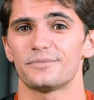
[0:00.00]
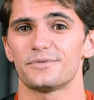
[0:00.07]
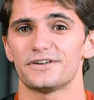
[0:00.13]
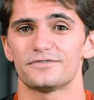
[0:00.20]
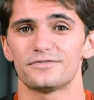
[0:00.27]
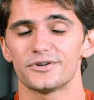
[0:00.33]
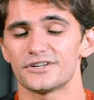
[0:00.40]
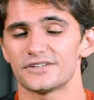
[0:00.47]
I mean,
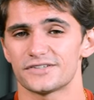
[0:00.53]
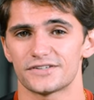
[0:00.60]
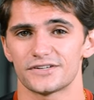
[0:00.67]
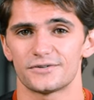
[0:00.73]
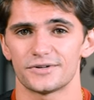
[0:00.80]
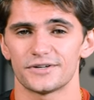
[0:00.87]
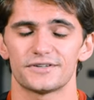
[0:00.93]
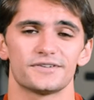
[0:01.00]
if you
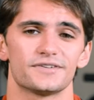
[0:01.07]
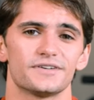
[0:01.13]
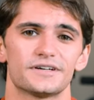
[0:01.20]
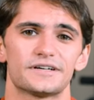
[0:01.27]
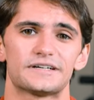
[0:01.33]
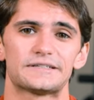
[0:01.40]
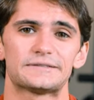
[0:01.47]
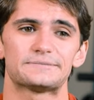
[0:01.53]
consider it
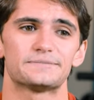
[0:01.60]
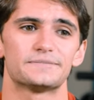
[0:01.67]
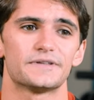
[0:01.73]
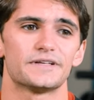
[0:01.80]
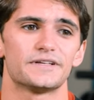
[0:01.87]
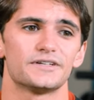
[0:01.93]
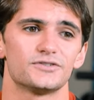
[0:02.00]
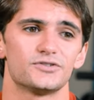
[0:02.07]
um,
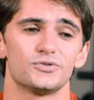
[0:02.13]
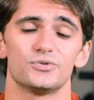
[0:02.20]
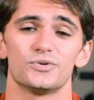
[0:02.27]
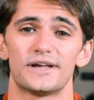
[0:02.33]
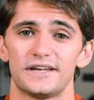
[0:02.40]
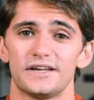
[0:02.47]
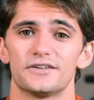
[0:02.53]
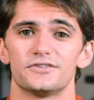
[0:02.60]
to
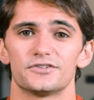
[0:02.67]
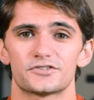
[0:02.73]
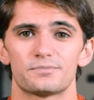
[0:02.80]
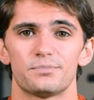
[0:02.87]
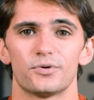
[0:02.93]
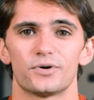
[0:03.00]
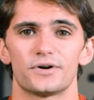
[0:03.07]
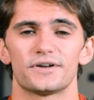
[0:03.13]
any other
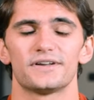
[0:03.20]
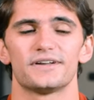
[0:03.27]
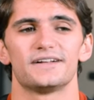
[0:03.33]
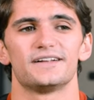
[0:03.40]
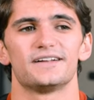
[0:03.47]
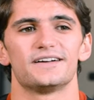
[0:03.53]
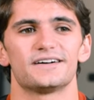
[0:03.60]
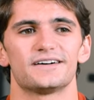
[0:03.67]
sport,
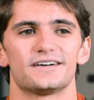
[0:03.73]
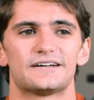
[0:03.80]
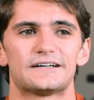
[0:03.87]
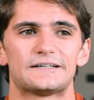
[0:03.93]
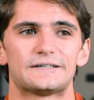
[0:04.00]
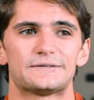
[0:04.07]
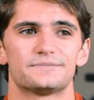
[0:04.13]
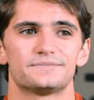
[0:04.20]

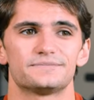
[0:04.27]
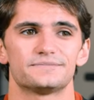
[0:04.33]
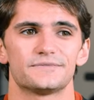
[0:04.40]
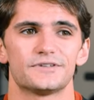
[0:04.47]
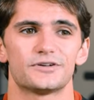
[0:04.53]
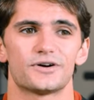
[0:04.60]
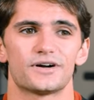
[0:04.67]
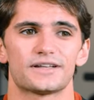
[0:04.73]
um,
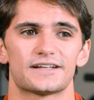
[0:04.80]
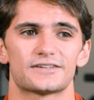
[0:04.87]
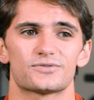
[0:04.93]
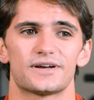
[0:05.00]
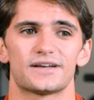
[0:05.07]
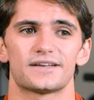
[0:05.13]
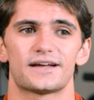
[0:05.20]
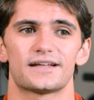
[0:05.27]
you know that's
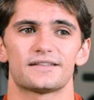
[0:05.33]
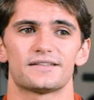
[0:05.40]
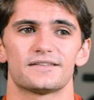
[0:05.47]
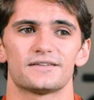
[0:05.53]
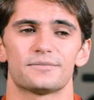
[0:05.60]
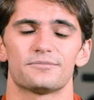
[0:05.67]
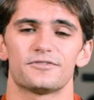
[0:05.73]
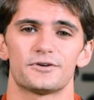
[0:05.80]
why I,
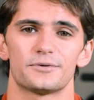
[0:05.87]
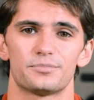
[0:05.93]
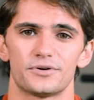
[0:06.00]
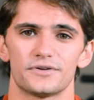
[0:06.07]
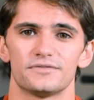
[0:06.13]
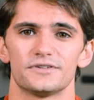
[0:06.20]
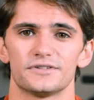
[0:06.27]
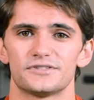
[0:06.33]
am very
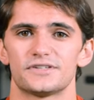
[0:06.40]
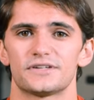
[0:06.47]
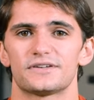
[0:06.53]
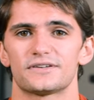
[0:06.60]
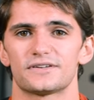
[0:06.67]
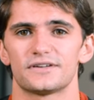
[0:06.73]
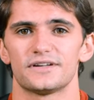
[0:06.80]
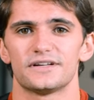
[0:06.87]
privileged
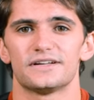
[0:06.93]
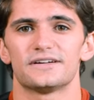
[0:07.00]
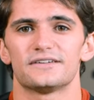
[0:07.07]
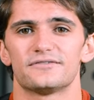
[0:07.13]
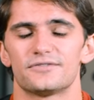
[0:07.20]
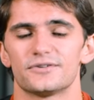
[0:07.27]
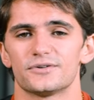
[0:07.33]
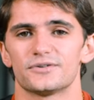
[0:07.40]
and
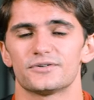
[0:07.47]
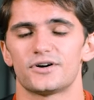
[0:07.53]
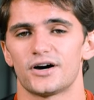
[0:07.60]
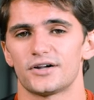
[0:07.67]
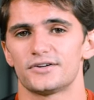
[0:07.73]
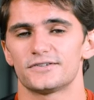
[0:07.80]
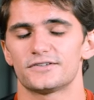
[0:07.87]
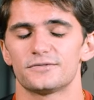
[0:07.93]
feel
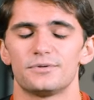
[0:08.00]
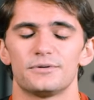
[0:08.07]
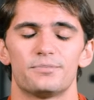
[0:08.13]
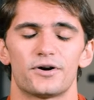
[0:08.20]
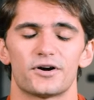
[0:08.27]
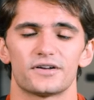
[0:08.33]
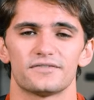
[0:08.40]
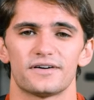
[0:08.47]
honored to be
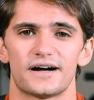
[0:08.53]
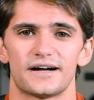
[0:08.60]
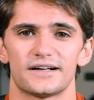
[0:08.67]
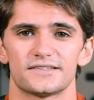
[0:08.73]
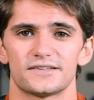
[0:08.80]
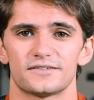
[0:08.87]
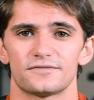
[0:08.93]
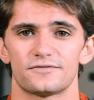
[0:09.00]
part of
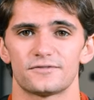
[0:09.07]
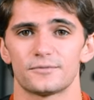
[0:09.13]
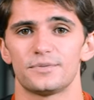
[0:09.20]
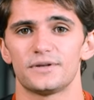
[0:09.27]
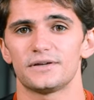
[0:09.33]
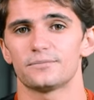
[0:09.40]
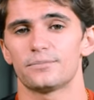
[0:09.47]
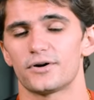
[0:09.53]
Haas and for
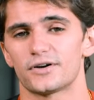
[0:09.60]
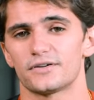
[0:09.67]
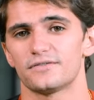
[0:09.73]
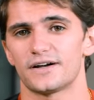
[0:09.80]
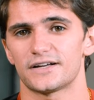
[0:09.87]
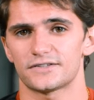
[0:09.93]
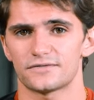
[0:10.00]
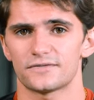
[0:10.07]
being part of
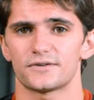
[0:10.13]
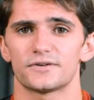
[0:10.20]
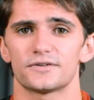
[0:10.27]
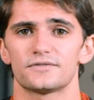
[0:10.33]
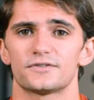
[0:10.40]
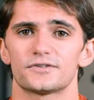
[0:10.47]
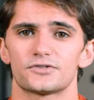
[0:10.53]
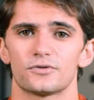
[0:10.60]
Haas
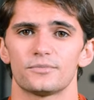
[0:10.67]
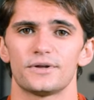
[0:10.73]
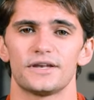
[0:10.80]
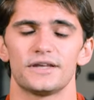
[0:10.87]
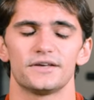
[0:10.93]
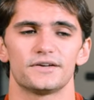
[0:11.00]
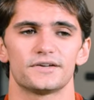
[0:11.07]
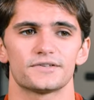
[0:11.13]
for for so
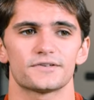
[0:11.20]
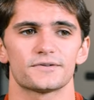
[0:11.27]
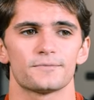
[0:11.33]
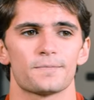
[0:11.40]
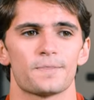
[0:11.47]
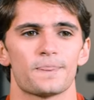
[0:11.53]
many years.